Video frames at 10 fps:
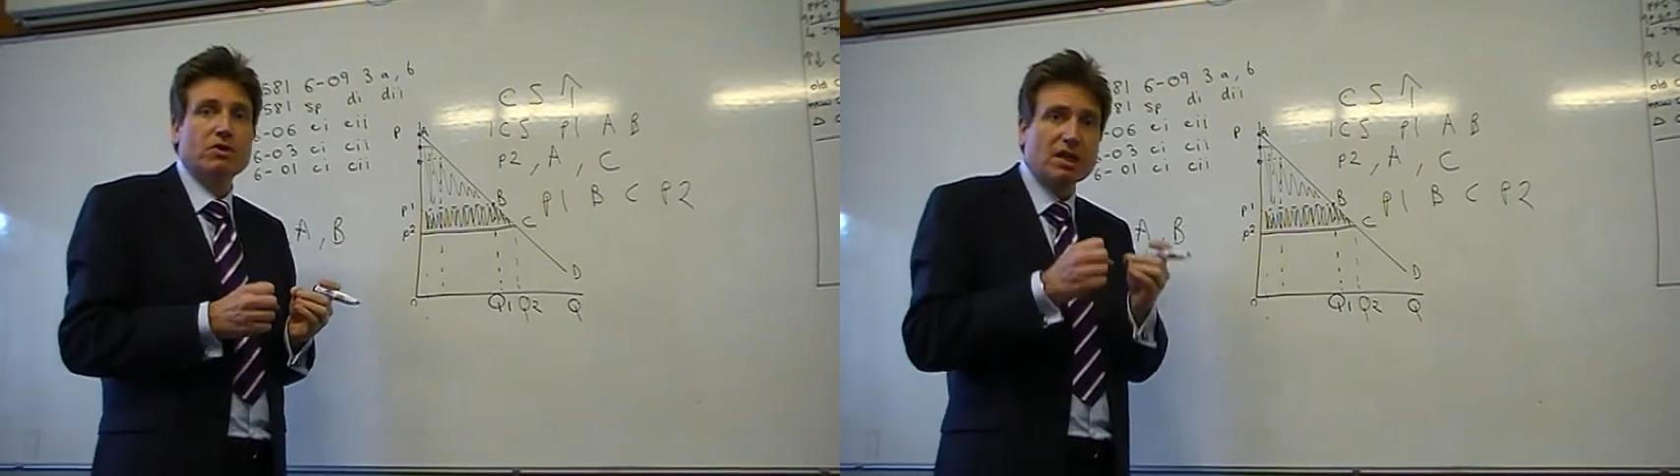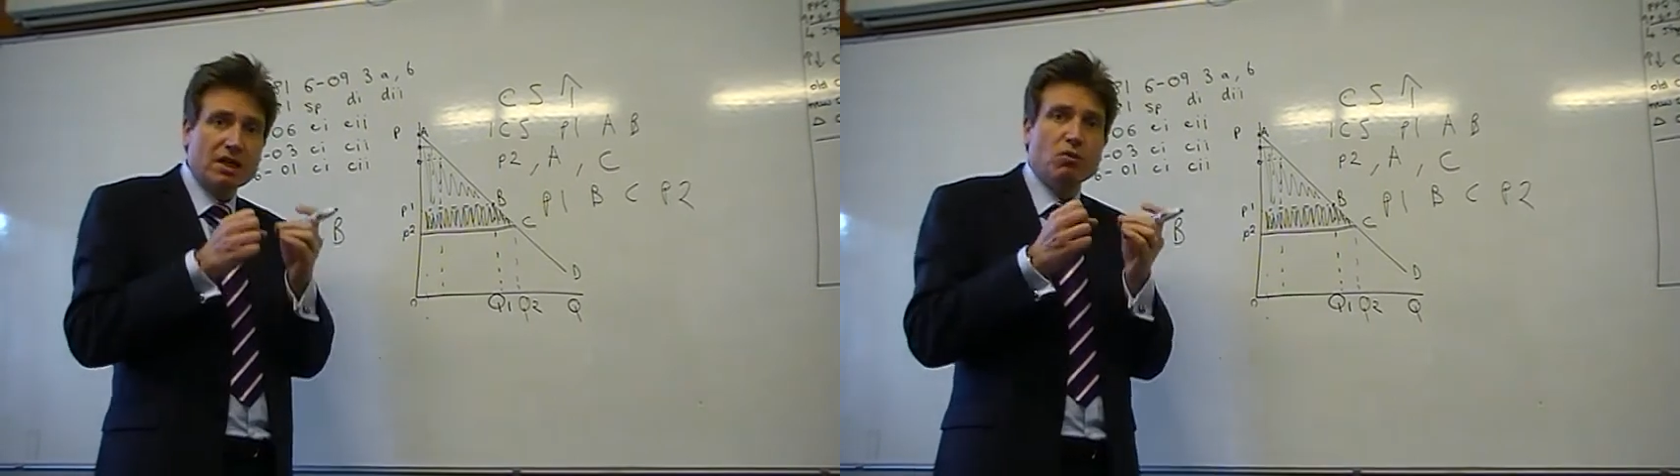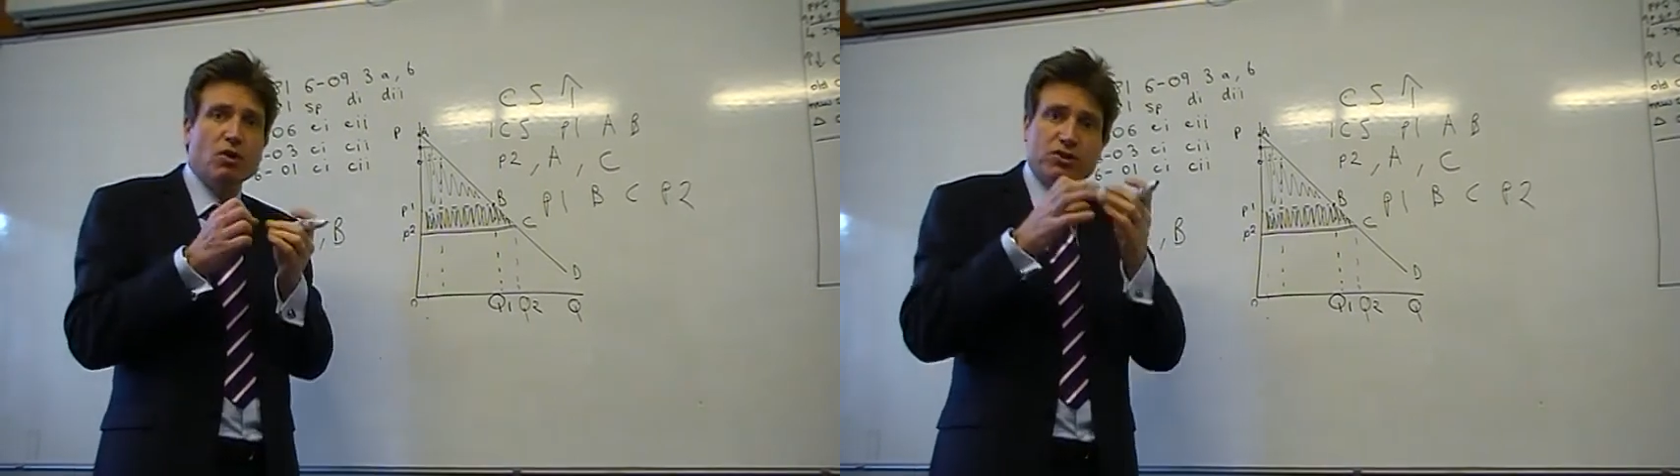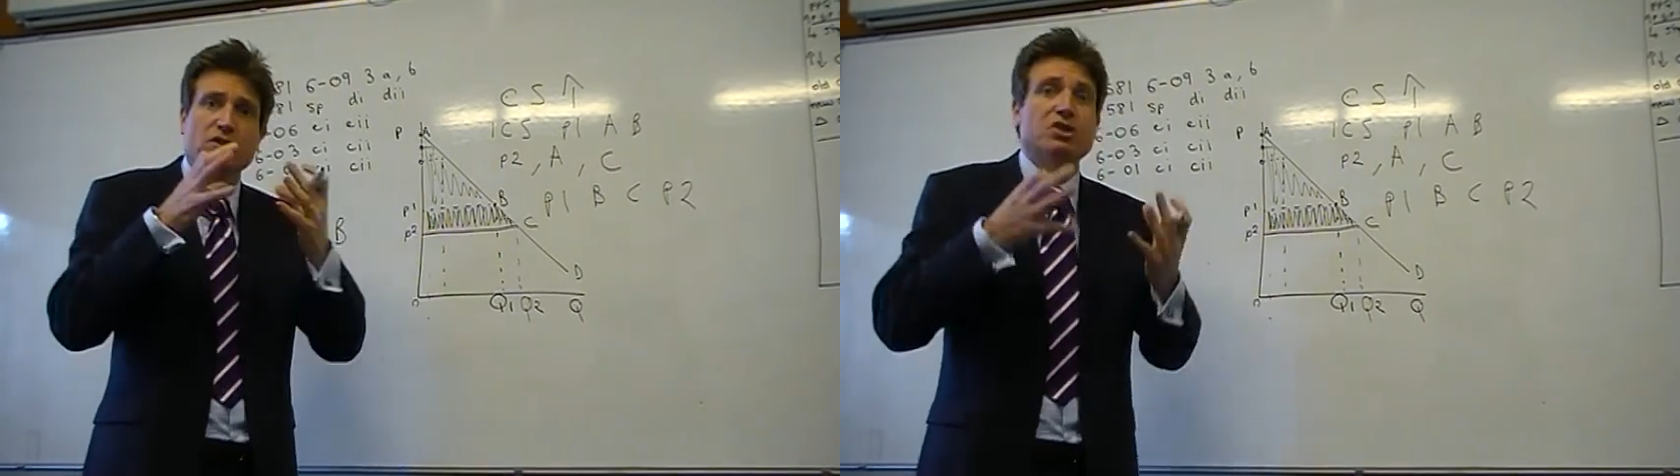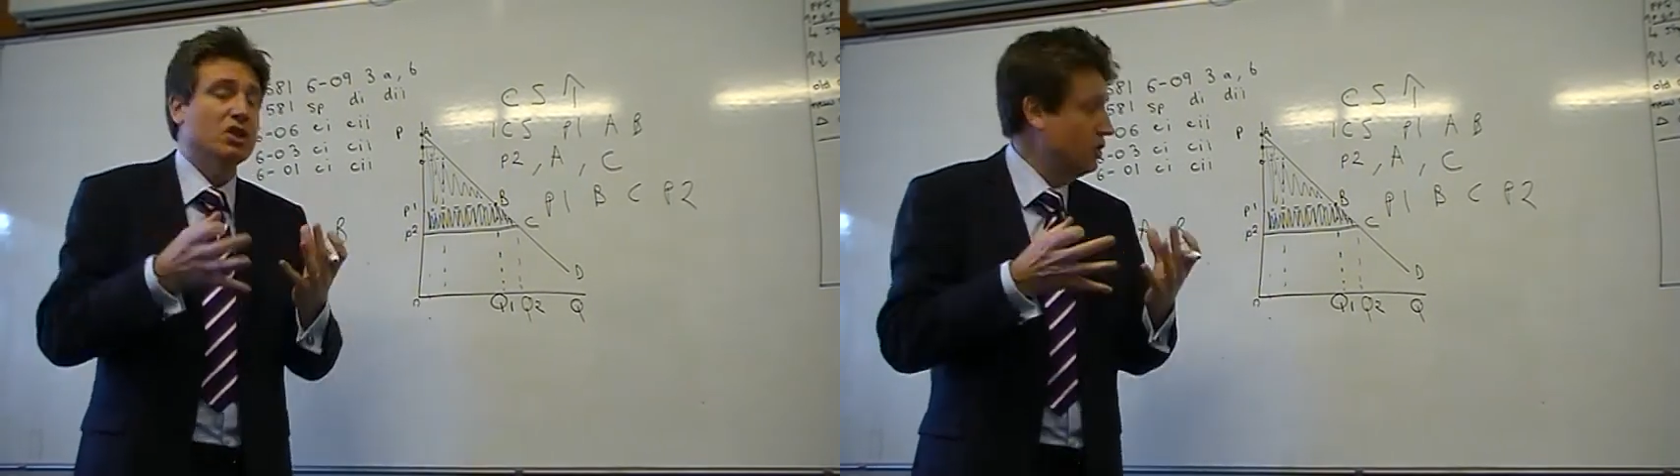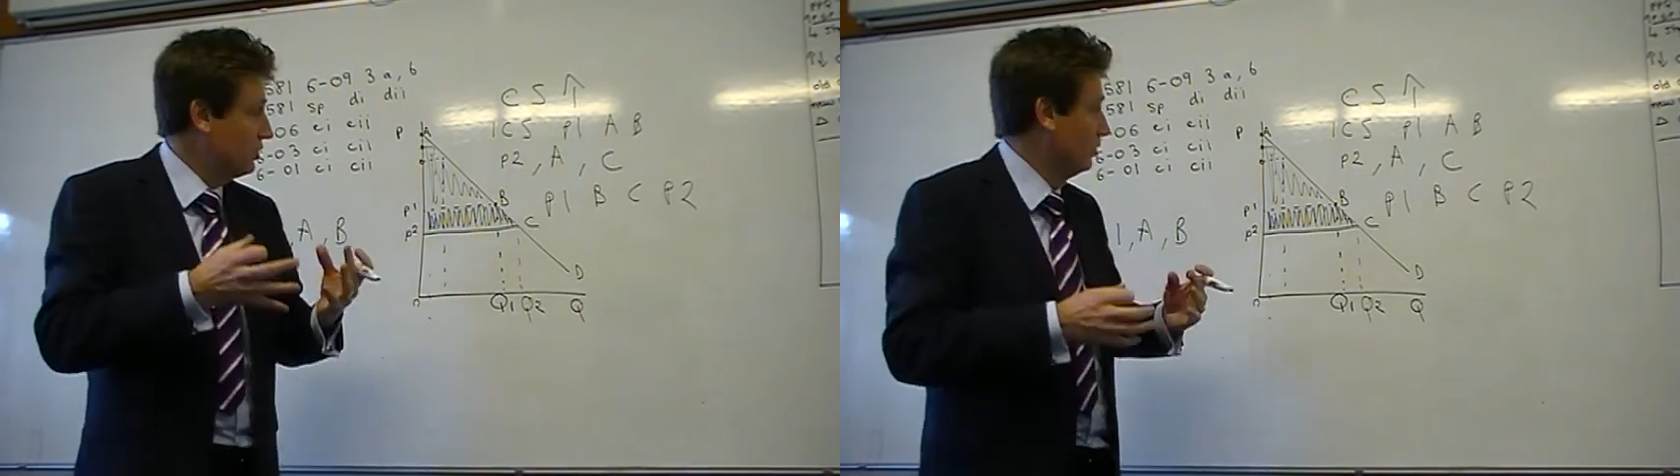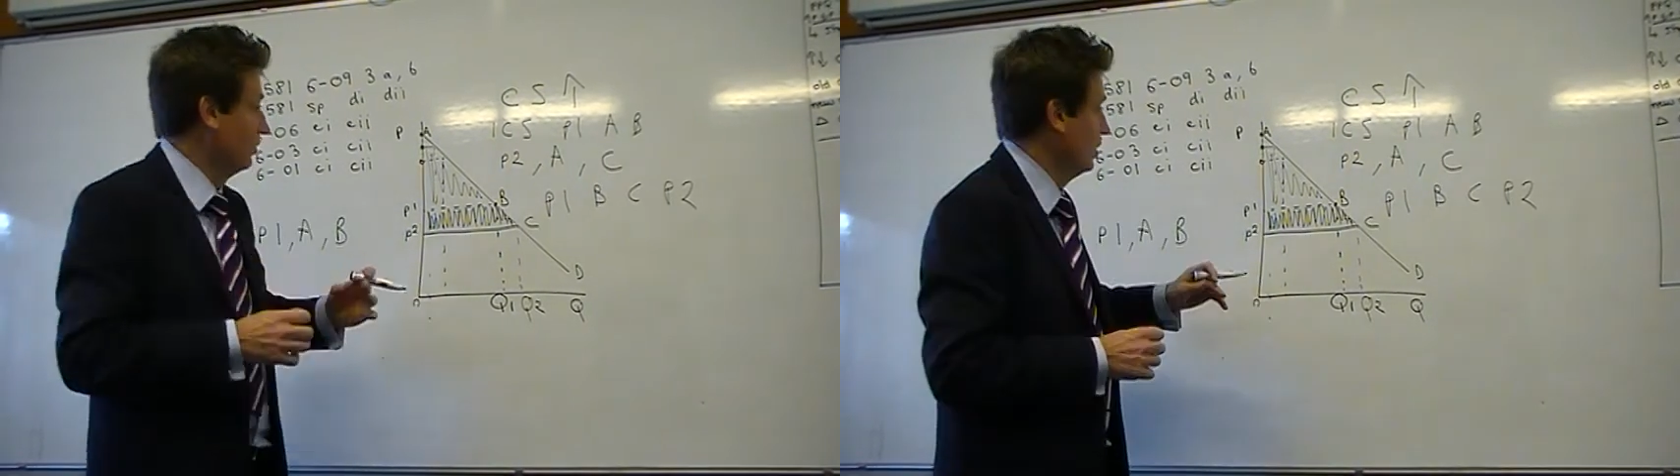i.e. what's additional?